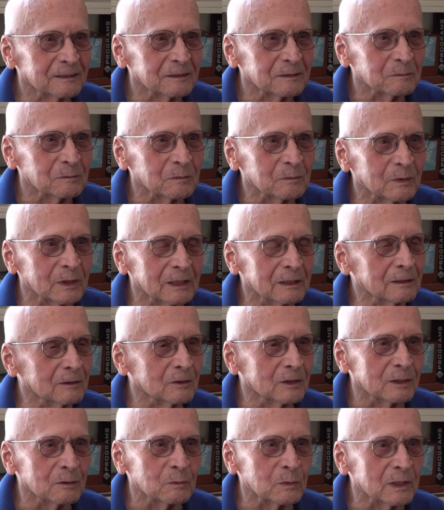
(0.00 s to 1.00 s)
But it used to
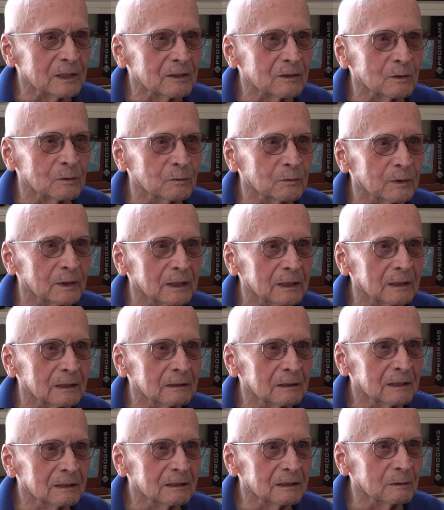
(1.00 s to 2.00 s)
be so funny.
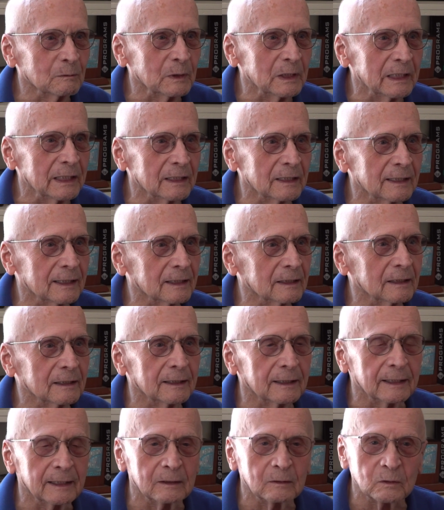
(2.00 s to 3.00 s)
And we'd get down to their
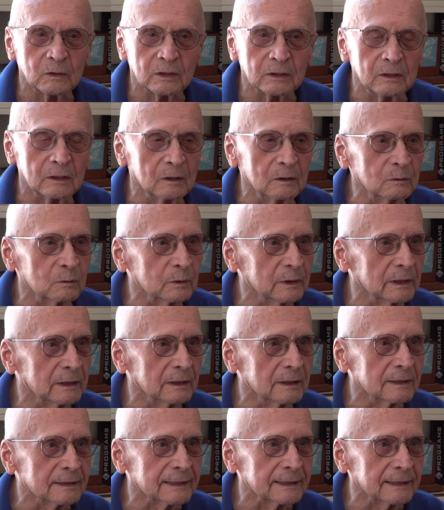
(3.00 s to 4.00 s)
house. No, we didn't
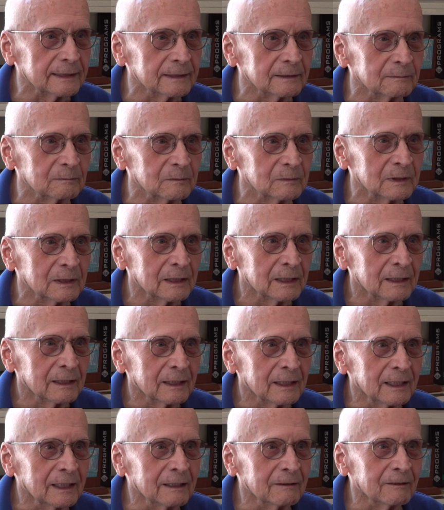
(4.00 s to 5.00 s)
see him.
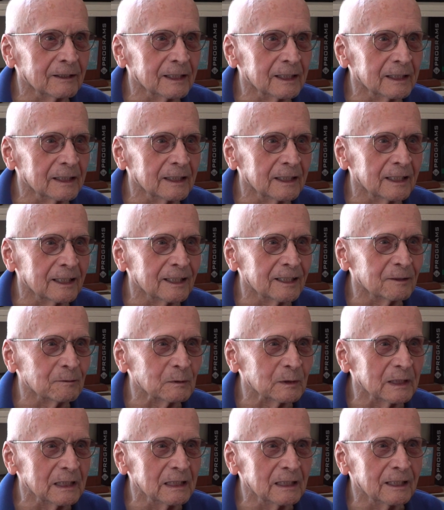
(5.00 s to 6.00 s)
Here I am. And
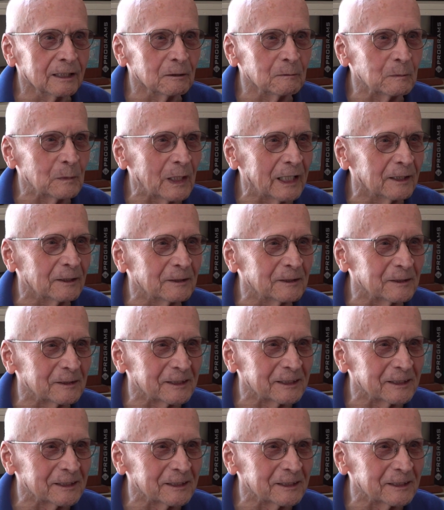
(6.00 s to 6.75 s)
he'd come out.